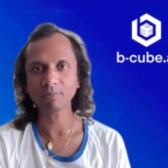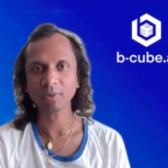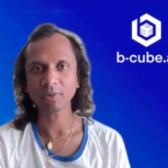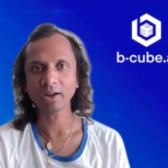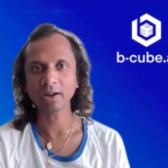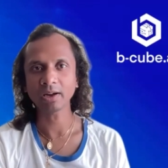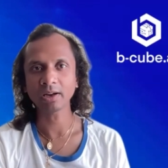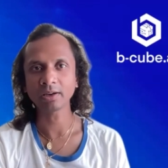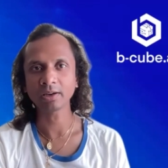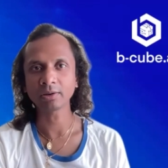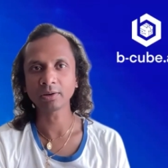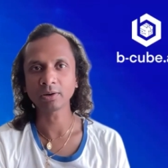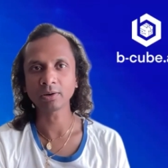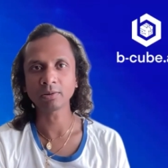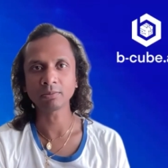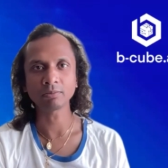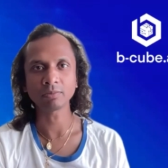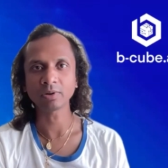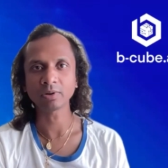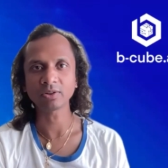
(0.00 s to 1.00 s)
And
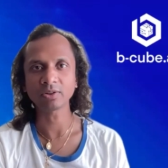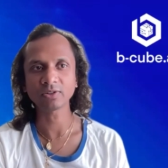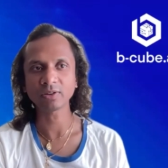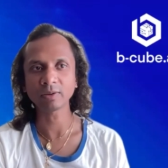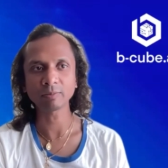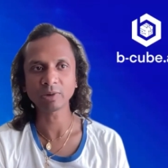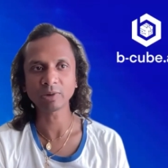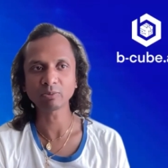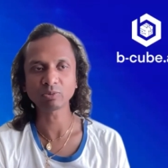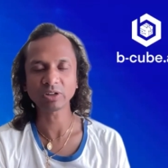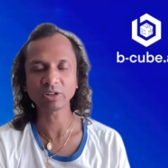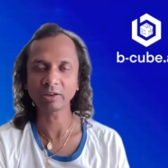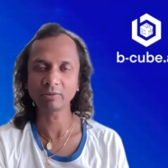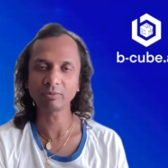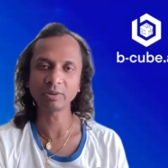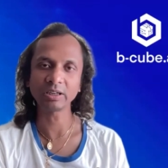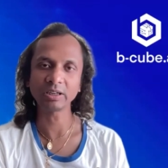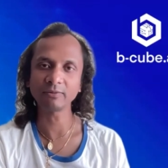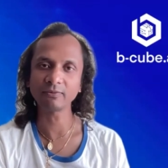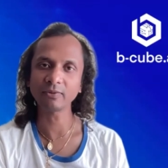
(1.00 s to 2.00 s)
um, sometimes
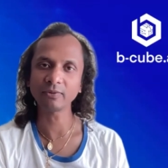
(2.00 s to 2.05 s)
like we